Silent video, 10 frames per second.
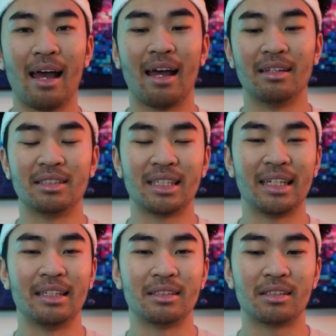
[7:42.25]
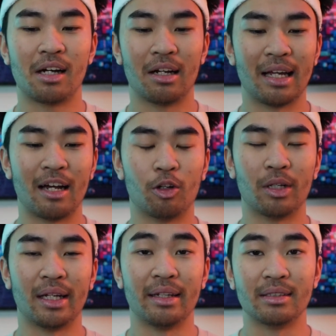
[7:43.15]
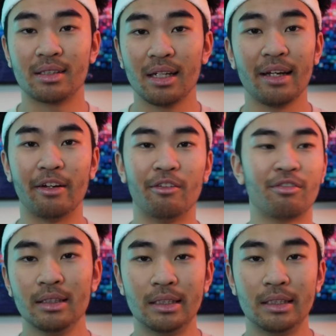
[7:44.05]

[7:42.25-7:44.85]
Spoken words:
as he sought out a slave.